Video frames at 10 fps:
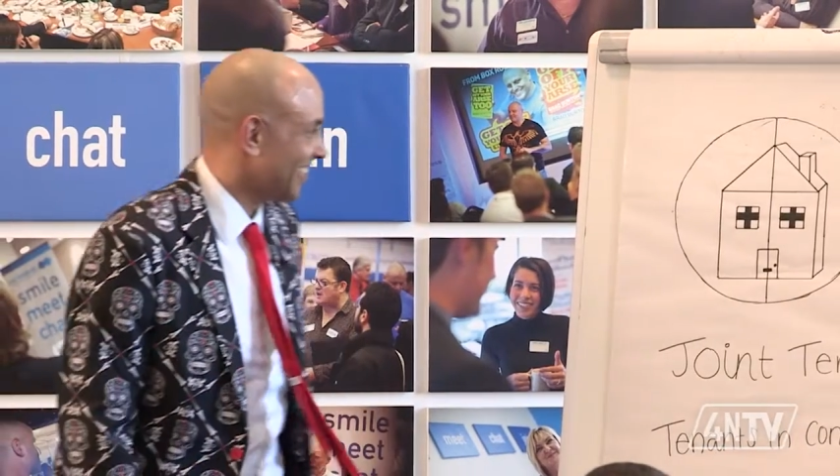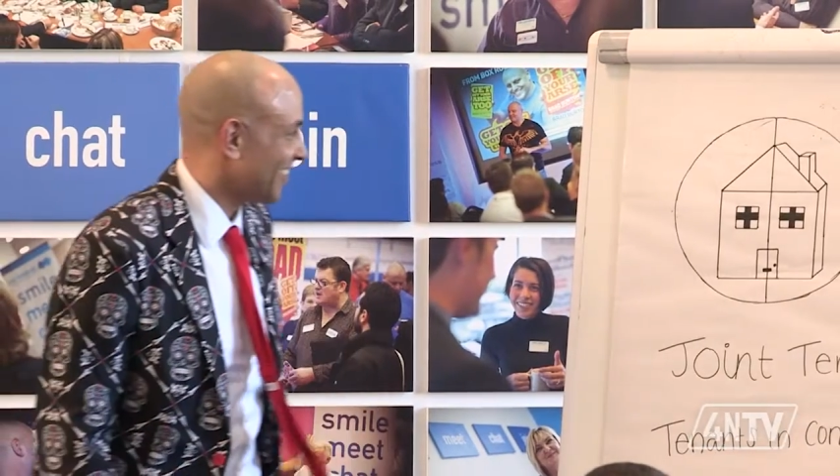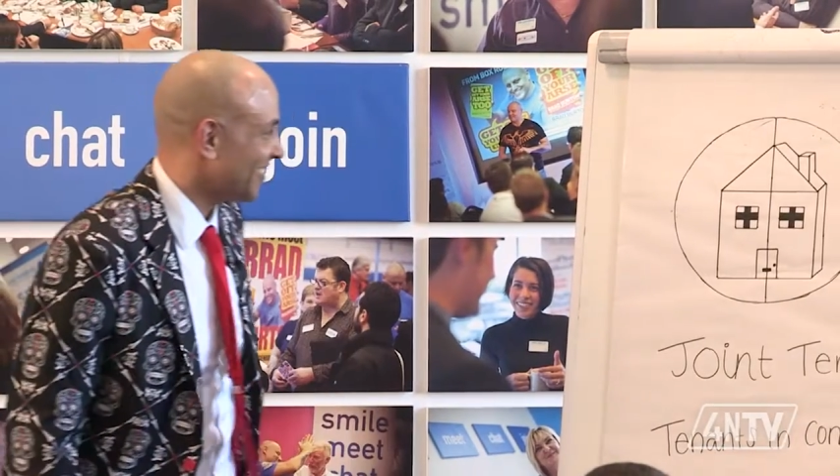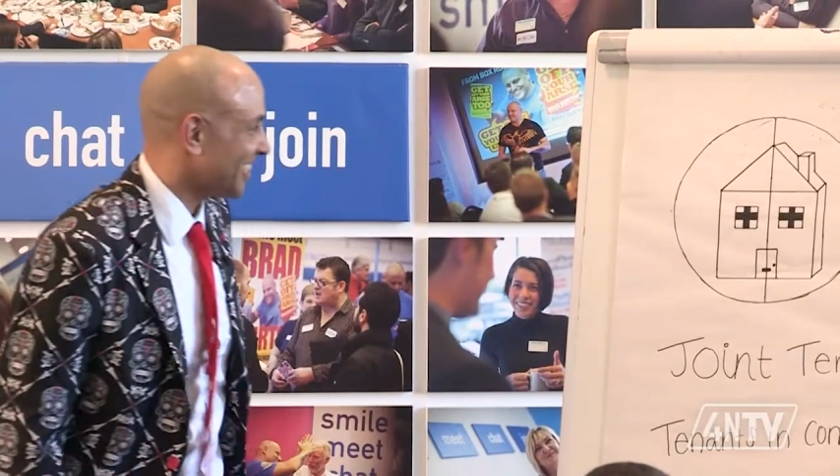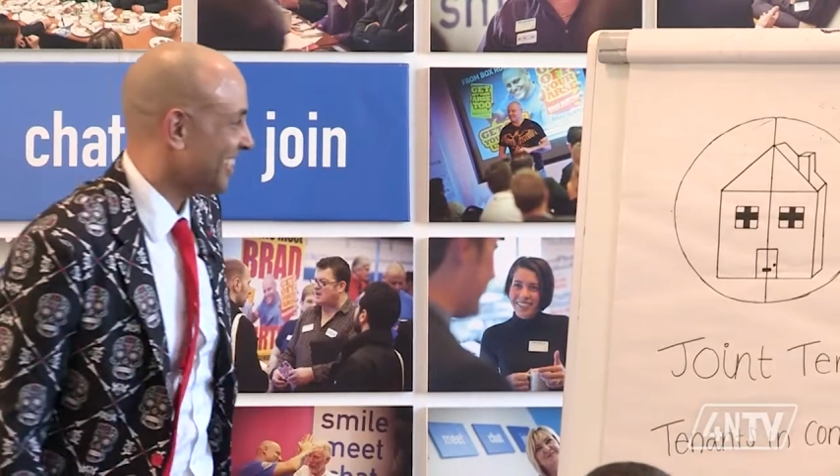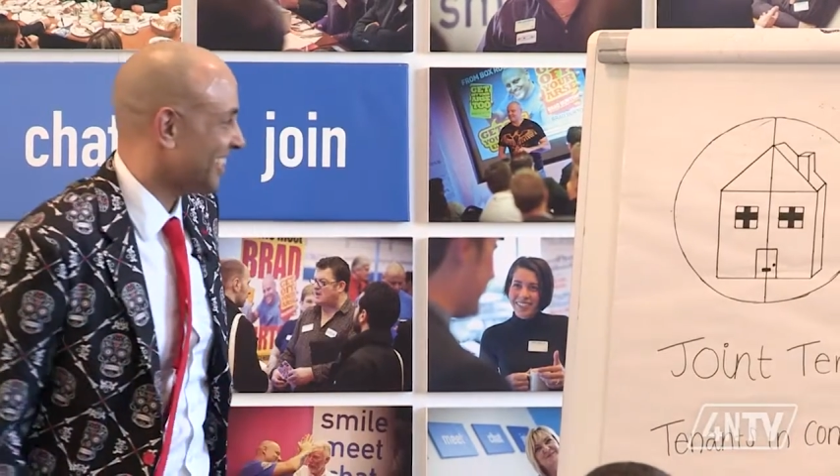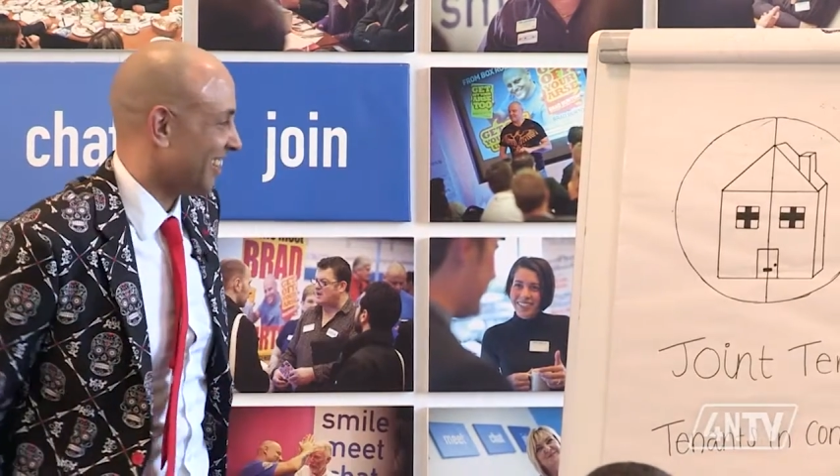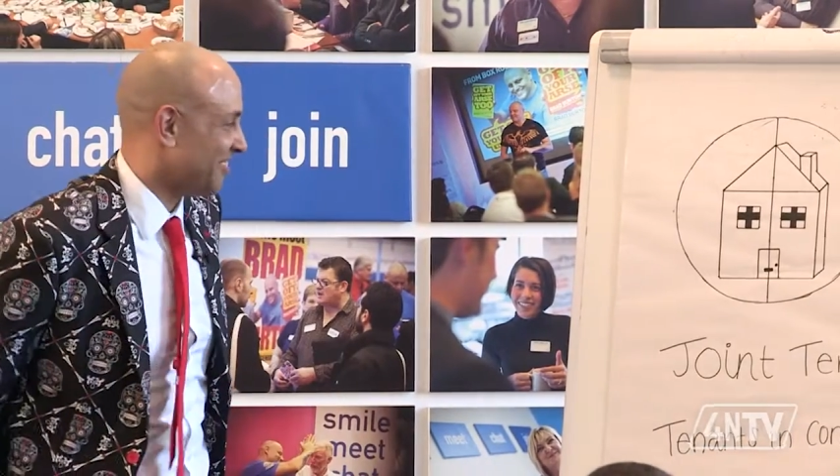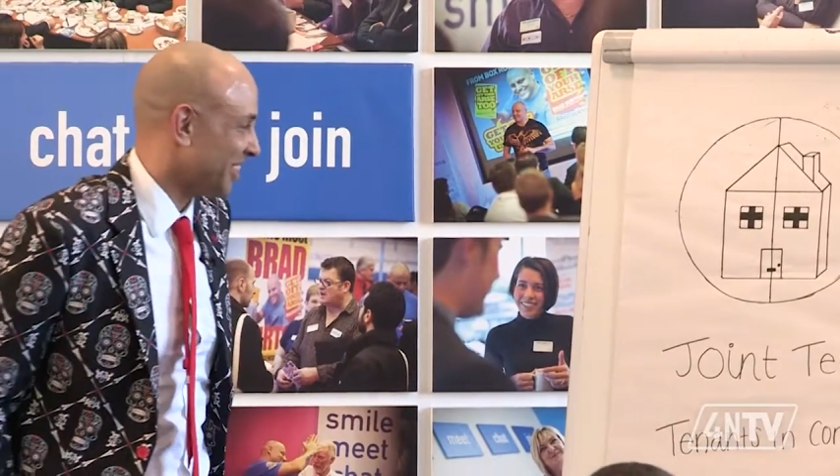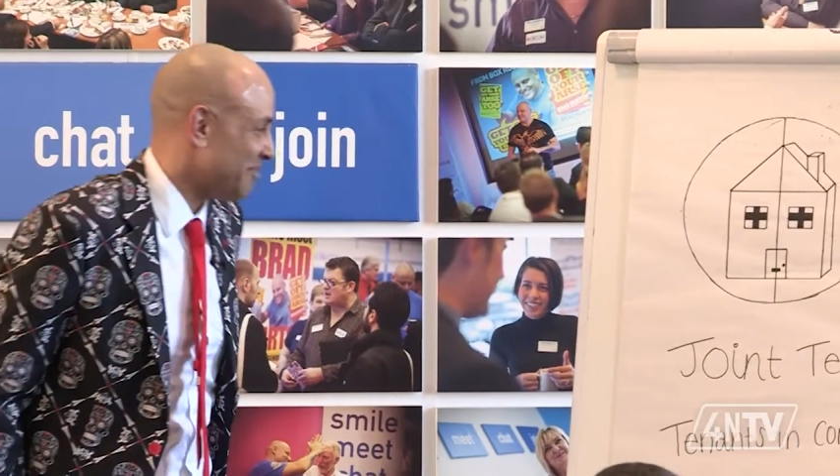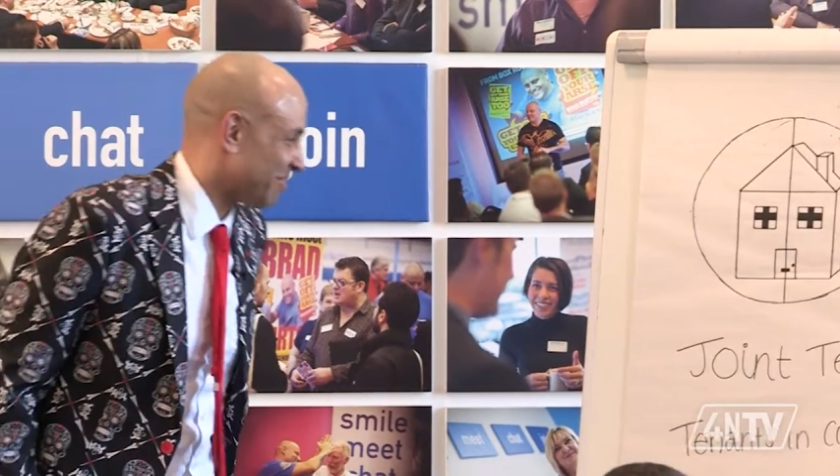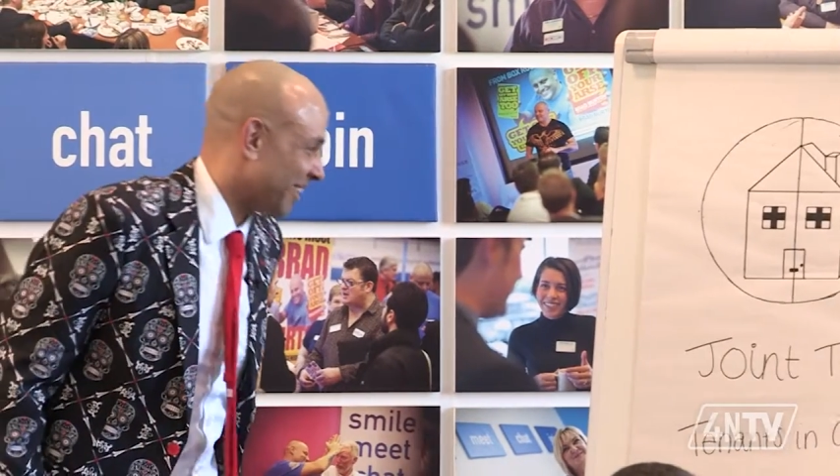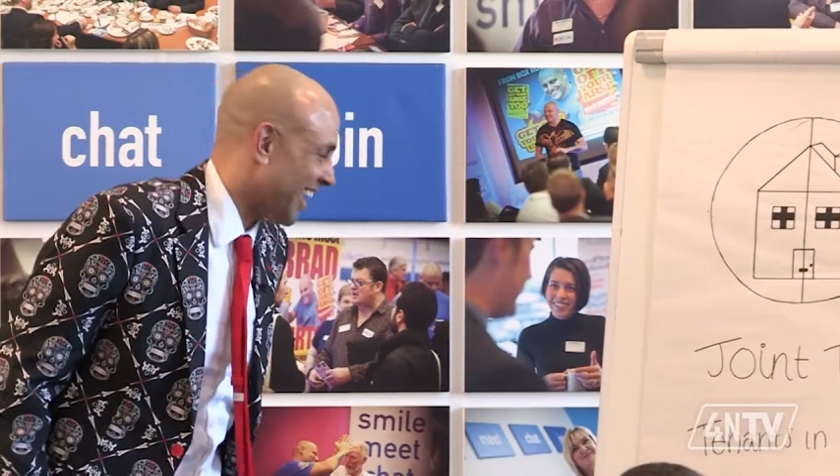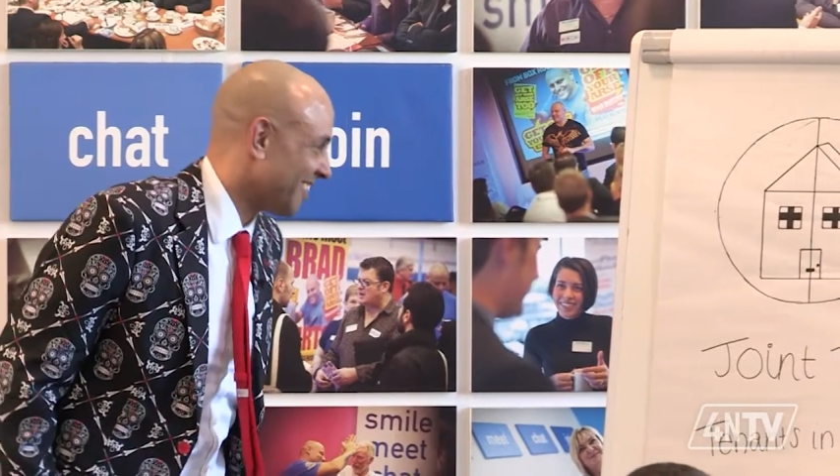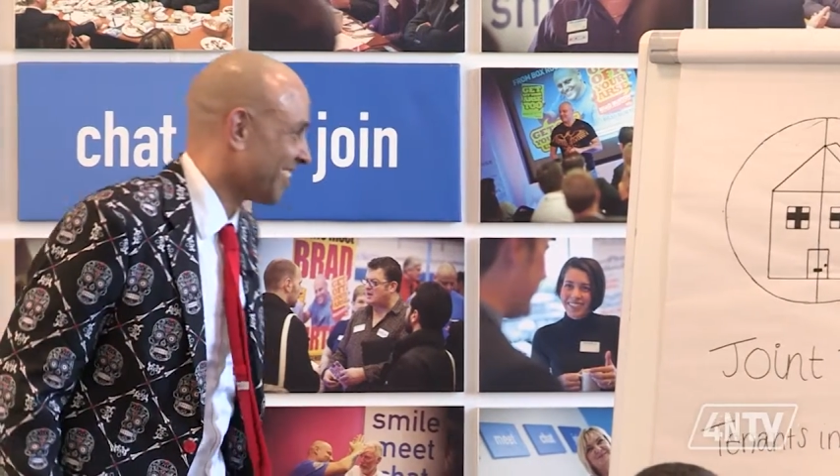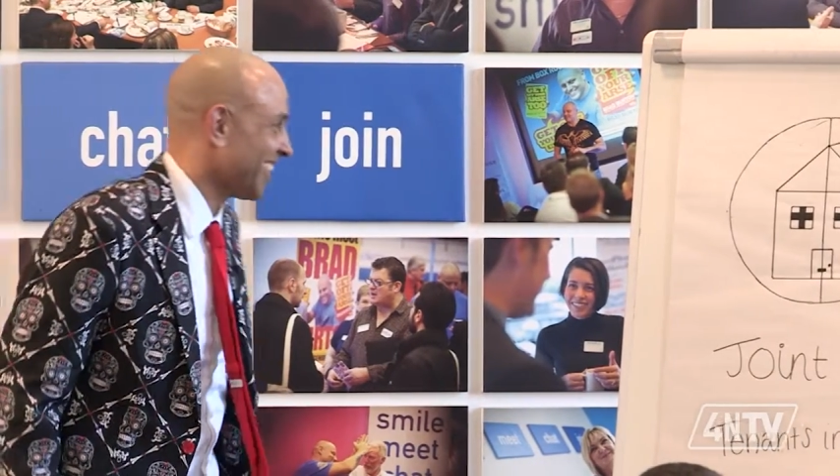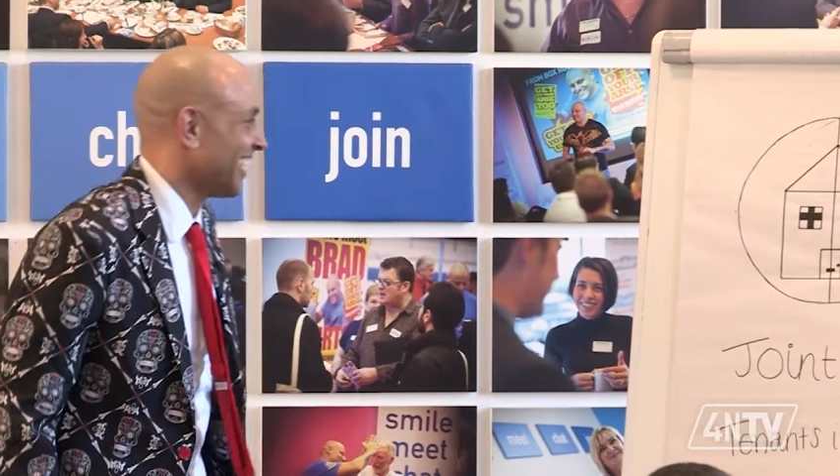Well, I'm so proud.